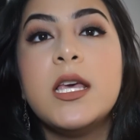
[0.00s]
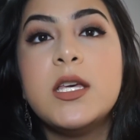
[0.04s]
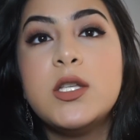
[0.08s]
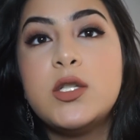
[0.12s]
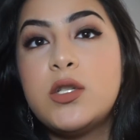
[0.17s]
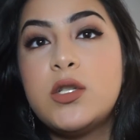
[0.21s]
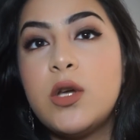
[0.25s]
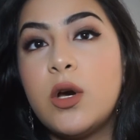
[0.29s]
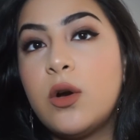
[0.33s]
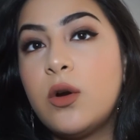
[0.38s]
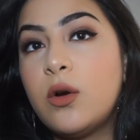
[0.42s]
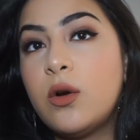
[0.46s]

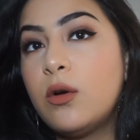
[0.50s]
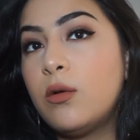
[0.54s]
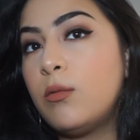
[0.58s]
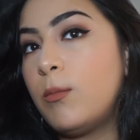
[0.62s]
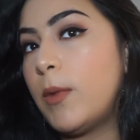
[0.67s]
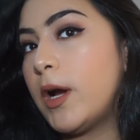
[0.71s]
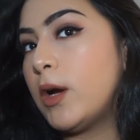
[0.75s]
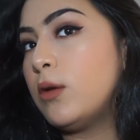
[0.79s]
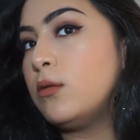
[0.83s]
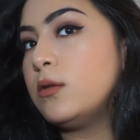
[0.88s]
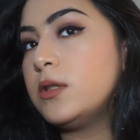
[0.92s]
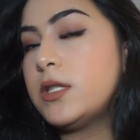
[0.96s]
So
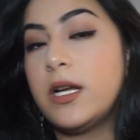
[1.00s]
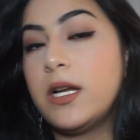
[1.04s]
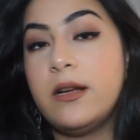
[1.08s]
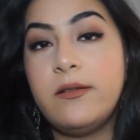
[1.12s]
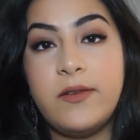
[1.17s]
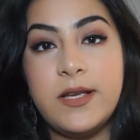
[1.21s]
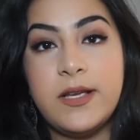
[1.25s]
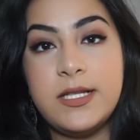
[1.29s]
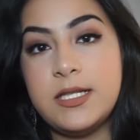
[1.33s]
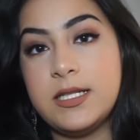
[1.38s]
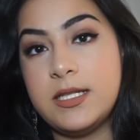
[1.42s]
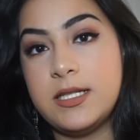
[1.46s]
my whole entire
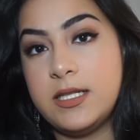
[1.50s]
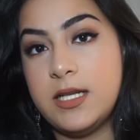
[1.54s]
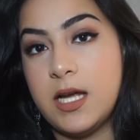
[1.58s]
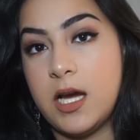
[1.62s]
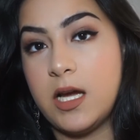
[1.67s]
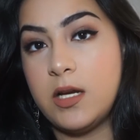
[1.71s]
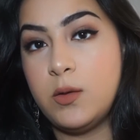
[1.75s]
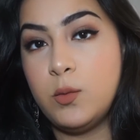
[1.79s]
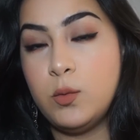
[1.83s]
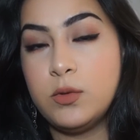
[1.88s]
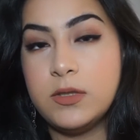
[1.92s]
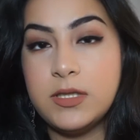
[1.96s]
face is
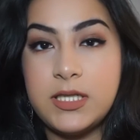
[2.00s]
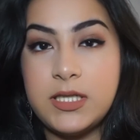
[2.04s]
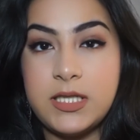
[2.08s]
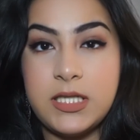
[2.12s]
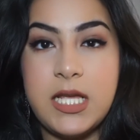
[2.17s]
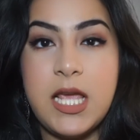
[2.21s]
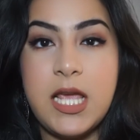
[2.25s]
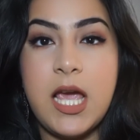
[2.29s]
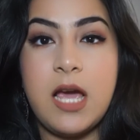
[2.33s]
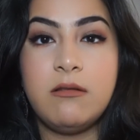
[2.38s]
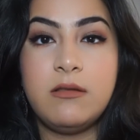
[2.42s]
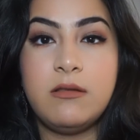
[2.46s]
done. We'll
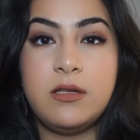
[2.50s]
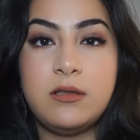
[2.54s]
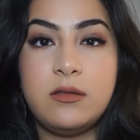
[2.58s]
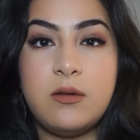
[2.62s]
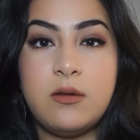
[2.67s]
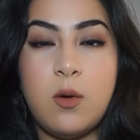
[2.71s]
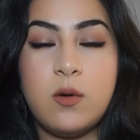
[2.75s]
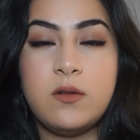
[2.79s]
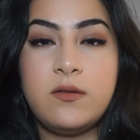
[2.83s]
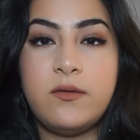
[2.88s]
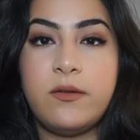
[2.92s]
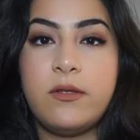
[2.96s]
see how this
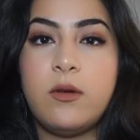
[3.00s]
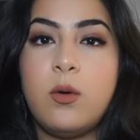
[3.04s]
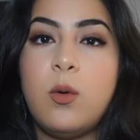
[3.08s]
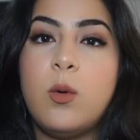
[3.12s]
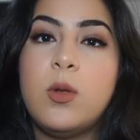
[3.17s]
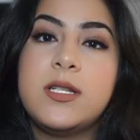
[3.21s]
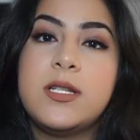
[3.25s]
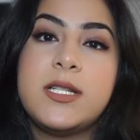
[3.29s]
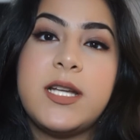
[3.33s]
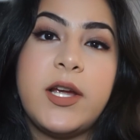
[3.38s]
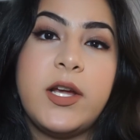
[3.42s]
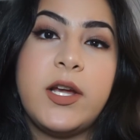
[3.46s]
goes for the
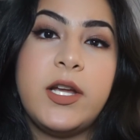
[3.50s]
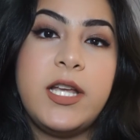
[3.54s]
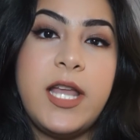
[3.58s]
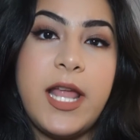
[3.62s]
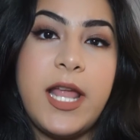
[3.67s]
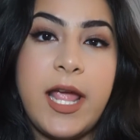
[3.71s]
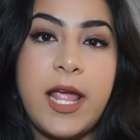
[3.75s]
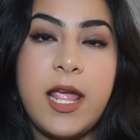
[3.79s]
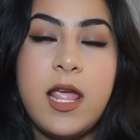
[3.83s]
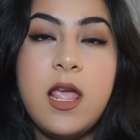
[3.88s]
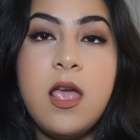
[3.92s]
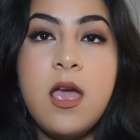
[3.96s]
whole entire
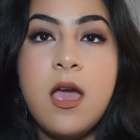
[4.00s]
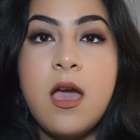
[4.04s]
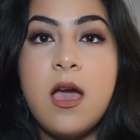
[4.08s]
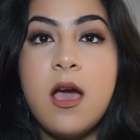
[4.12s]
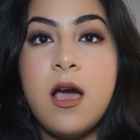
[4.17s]
day.